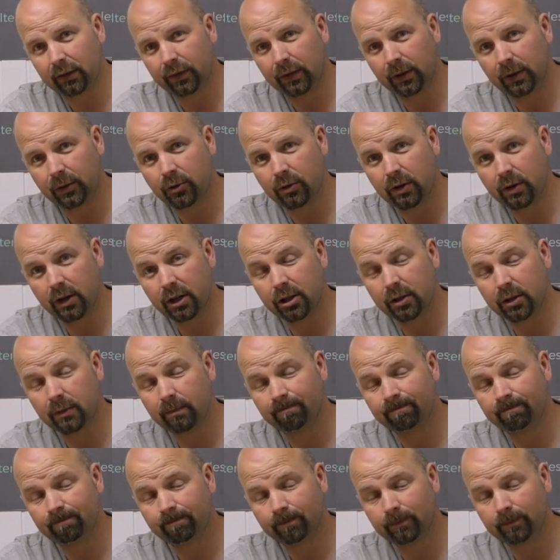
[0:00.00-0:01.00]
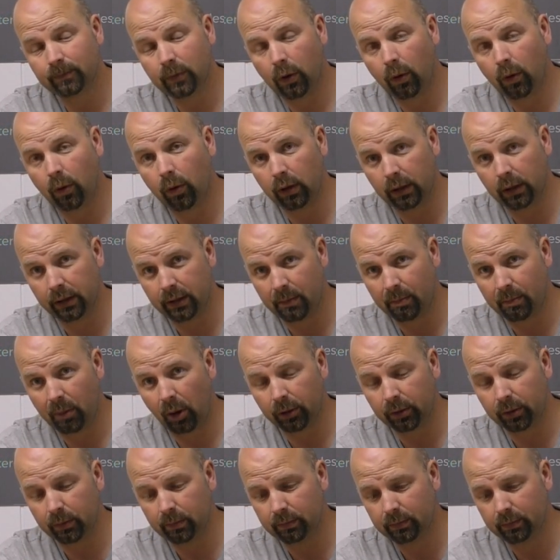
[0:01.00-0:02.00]
filtration all in the
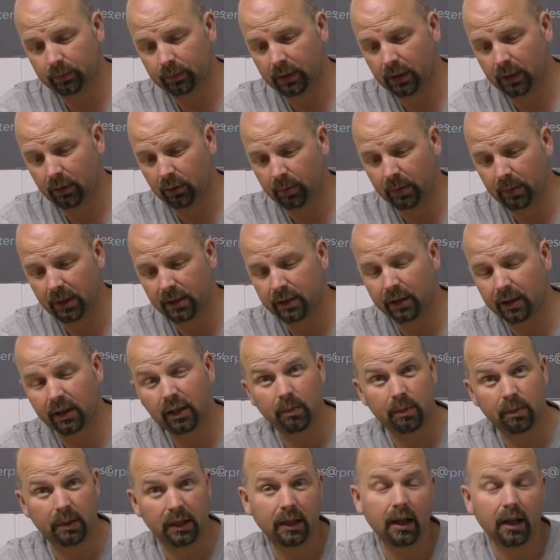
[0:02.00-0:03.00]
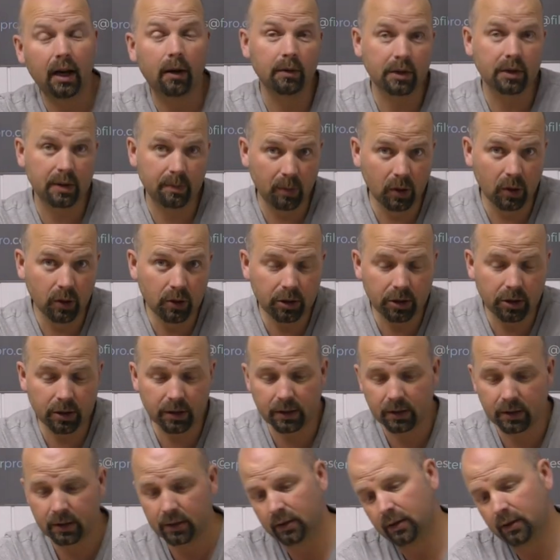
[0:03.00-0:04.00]
bottom. That would basically be our
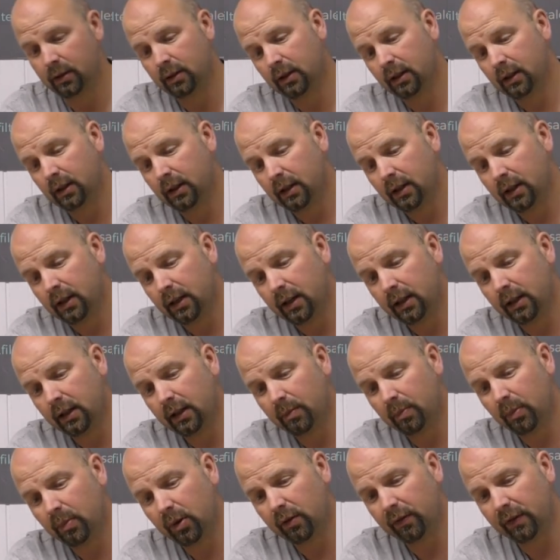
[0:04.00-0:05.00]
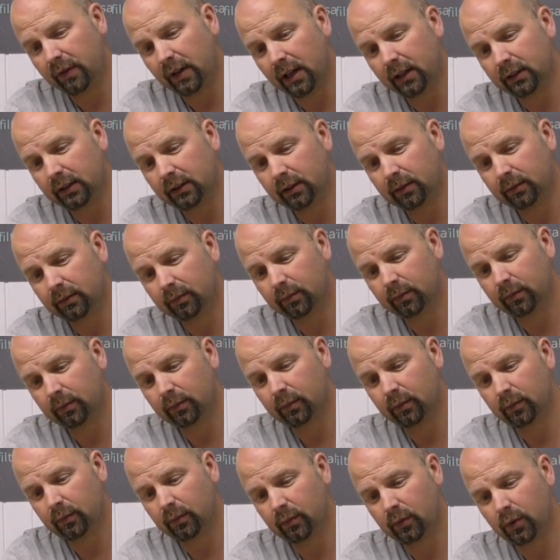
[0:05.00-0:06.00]
sponges. And then above that,
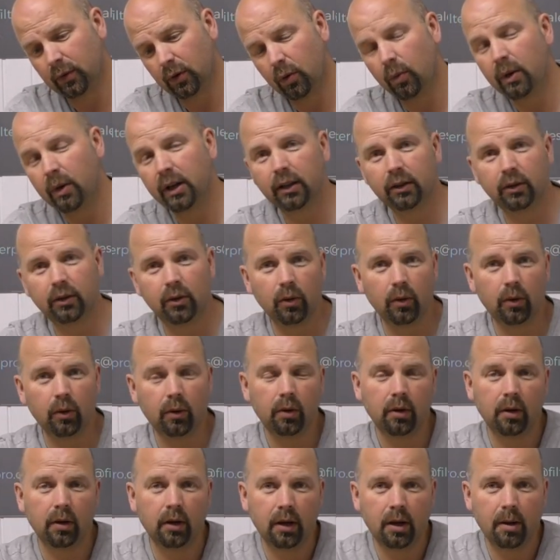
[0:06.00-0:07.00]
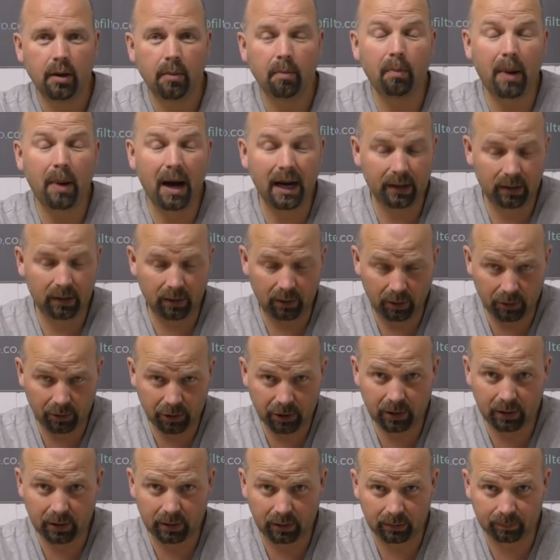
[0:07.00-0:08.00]
we could go
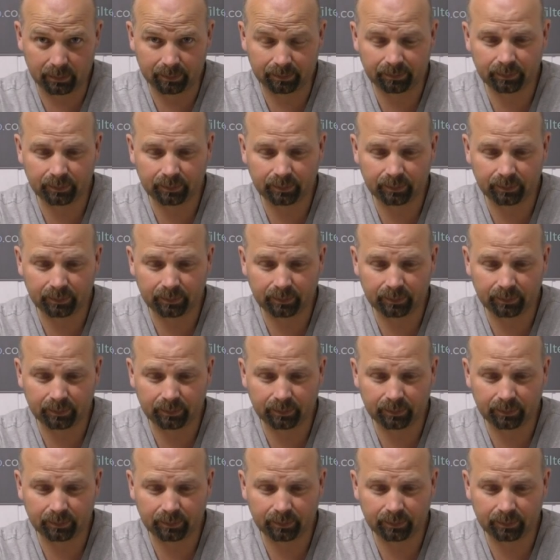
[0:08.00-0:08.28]
biological.